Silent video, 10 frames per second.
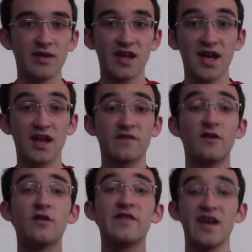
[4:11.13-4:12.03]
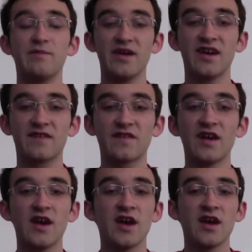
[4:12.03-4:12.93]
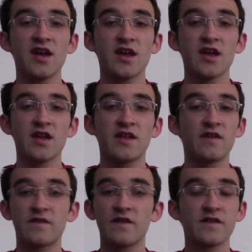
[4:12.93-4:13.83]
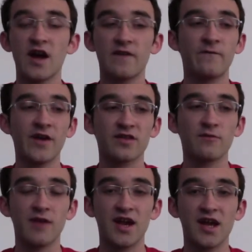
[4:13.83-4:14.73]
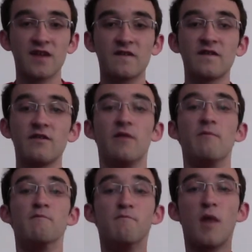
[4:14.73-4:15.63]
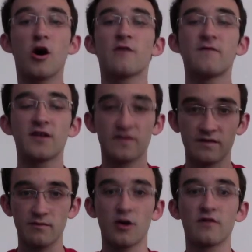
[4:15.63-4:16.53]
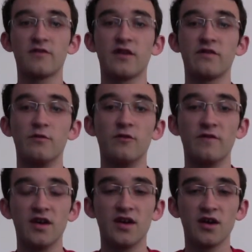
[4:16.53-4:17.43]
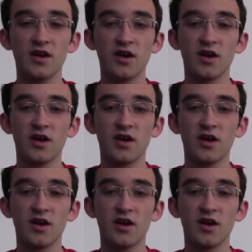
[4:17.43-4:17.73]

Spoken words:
Again, it's all nitpicks. It does not affect the rating. It's still a marvelous, marvelous movie